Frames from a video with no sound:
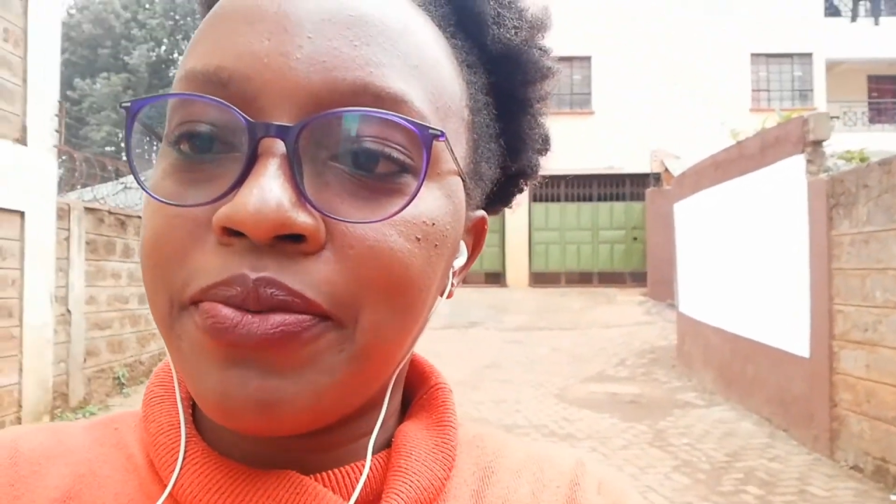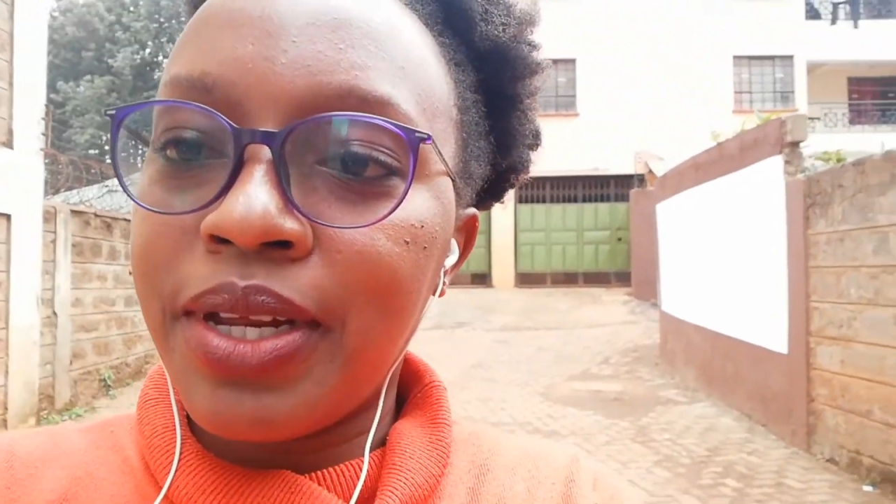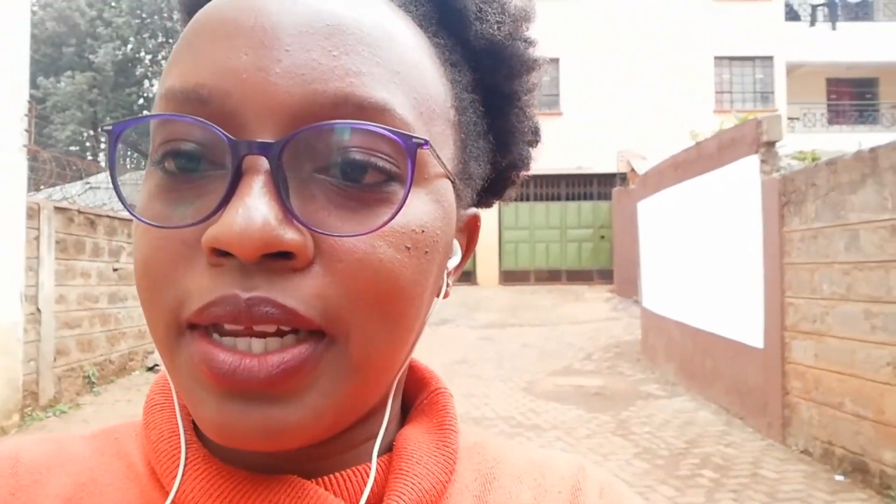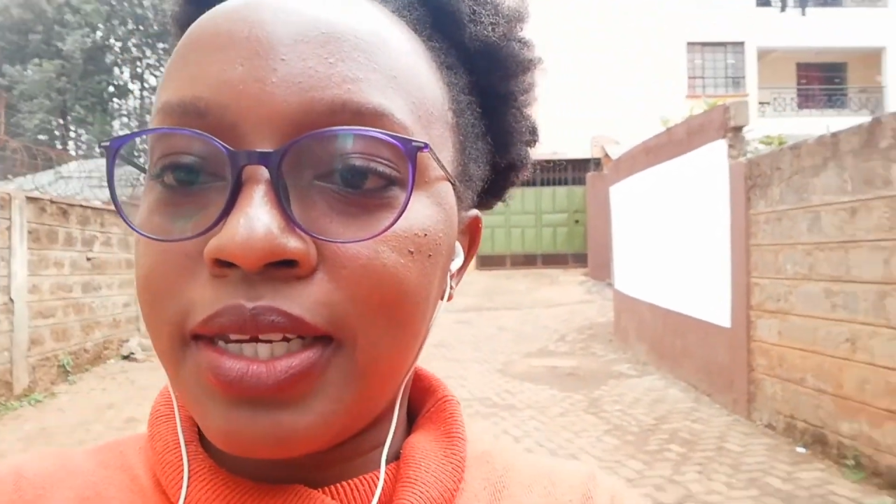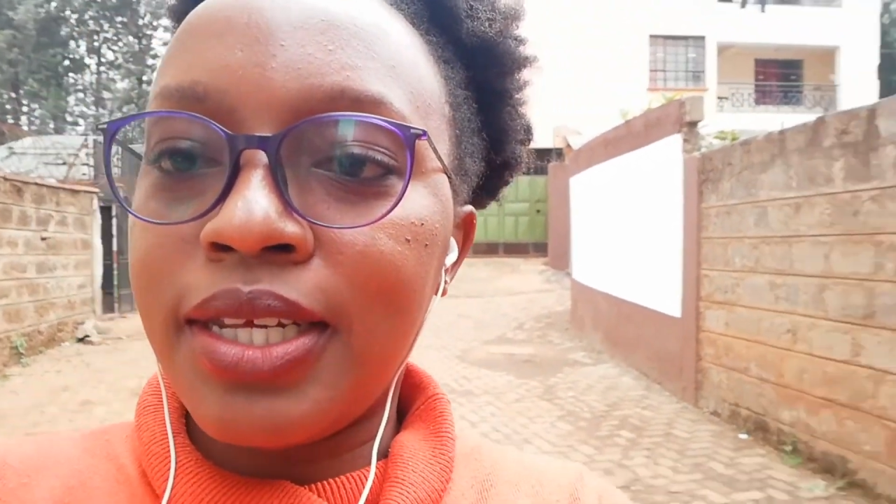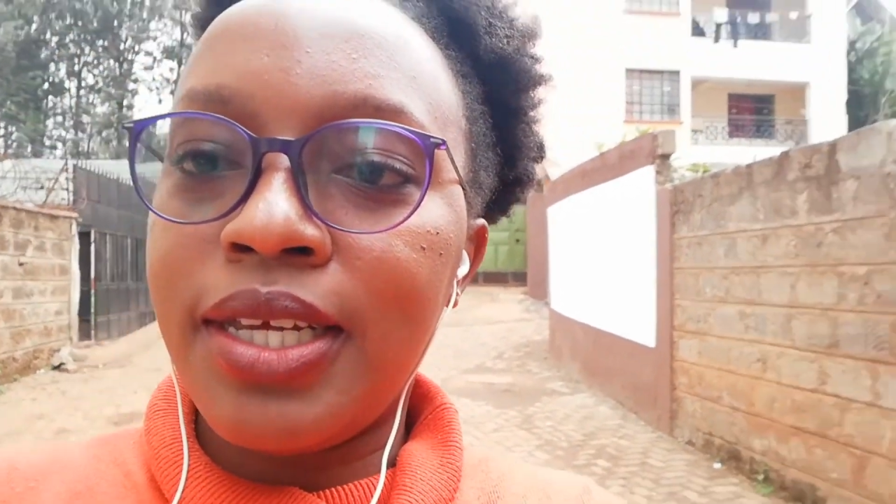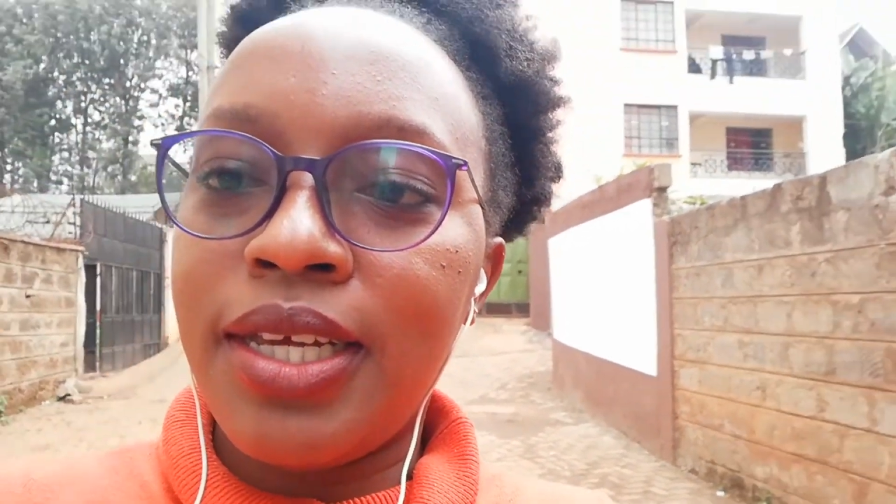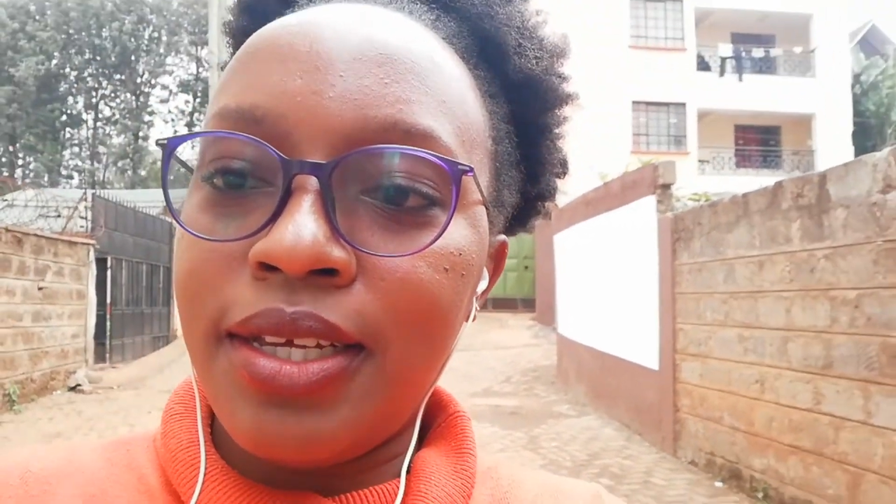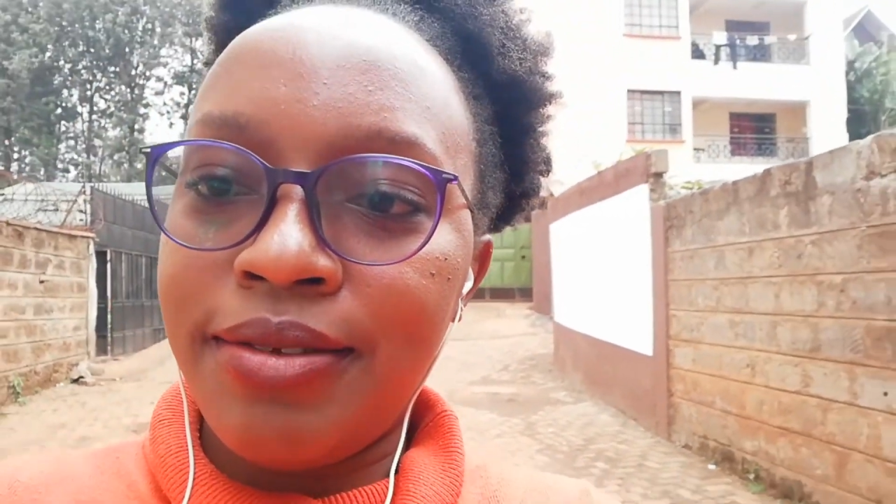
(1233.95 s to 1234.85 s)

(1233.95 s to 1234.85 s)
ready.